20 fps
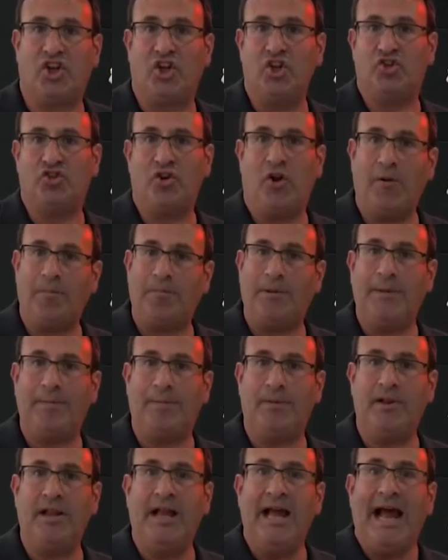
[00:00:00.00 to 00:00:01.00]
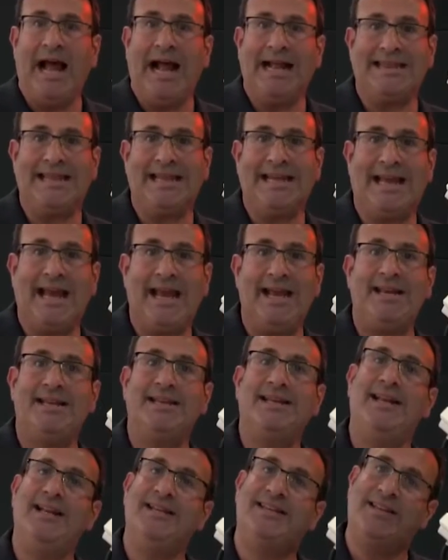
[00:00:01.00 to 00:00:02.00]
control people at the
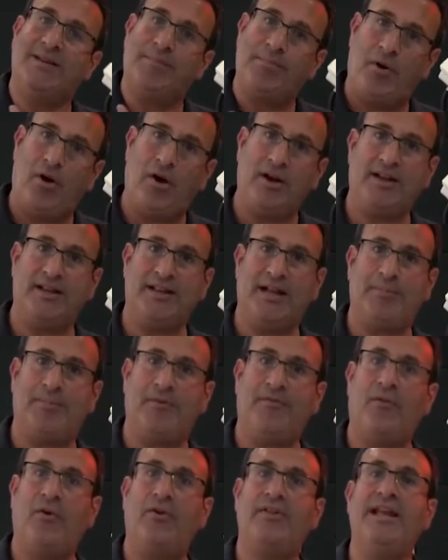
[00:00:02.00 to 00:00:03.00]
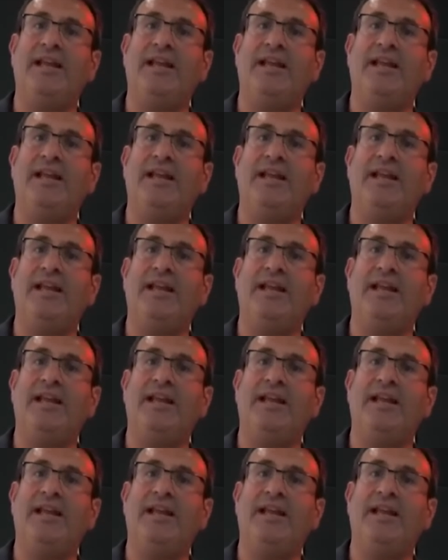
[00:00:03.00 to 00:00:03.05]
gate leading to the parking lot before